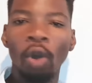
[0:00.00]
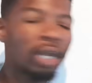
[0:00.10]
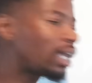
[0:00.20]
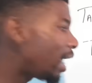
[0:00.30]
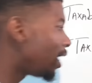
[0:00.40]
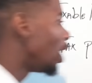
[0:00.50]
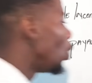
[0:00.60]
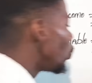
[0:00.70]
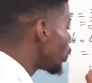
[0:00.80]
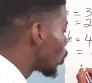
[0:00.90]
Okay,
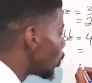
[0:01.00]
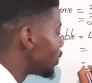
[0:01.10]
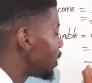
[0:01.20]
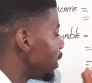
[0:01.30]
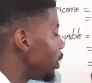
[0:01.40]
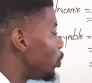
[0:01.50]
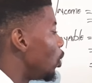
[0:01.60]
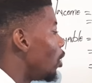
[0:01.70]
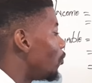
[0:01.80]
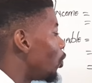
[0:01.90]
we continue.
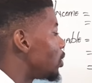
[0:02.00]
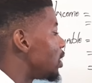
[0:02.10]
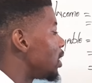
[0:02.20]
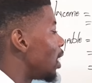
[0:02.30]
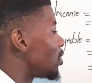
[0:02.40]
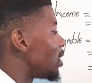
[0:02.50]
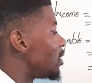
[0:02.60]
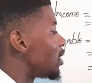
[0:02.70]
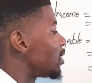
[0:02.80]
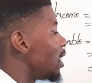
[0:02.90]
forty thousand
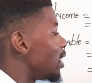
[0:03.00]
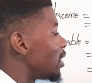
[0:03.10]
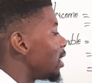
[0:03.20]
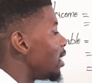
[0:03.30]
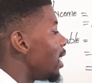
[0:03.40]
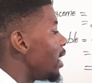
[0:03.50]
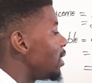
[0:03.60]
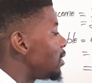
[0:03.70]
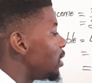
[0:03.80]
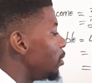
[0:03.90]
six hundred
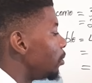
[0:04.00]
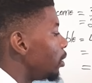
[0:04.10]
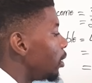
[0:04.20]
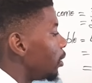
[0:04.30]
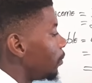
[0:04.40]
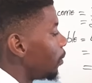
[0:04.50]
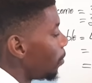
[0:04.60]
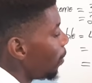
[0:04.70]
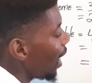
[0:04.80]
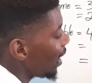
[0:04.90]
eighty
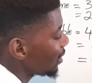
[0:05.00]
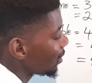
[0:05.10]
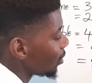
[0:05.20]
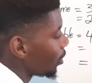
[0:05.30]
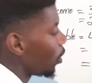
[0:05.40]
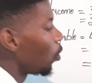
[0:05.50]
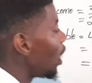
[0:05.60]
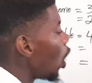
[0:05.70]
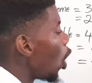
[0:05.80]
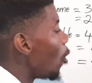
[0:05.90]
plus
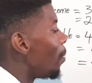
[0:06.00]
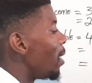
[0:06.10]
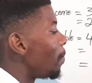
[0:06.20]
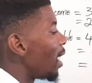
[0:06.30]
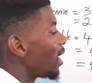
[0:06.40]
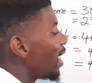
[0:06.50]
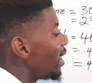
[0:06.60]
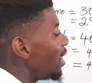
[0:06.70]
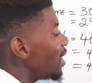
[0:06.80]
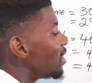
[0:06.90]
open
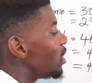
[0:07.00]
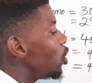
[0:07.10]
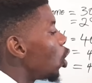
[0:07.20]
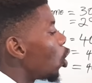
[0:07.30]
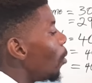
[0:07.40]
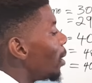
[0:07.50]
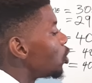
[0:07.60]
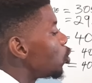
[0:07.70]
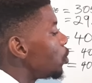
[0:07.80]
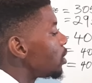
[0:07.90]
bracket zero comma
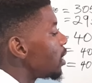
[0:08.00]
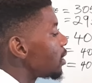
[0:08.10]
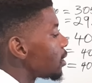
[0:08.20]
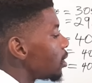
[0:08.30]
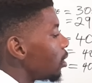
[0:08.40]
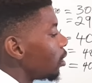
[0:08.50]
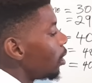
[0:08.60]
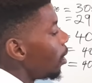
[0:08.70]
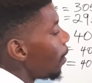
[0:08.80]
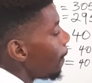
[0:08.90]
two six
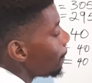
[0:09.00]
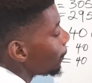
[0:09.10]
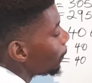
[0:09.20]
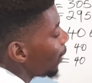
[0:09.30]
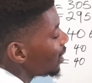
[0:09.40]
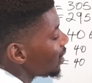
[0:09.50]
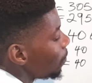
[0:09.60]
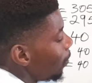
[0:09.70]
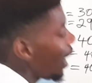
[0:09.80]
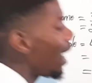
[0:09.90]

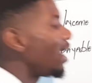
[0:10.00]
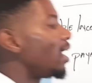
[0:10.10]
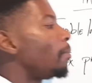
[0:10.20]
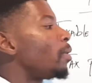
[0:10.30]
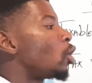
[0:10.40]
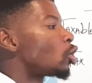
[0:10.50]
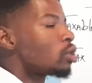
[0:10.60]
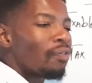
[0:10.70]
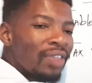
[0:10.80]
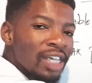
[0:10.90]
multiply, because
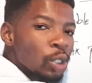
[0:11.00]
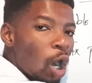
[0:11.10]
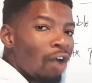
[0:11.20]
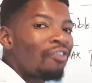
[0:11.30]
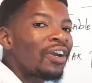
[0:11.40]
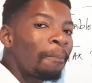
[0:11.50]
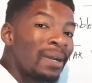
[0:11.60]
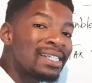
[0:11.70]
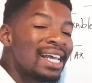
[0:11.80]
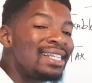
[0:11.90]
of this off
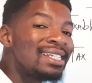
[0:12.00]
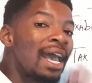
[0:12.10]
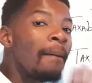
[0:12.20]
represents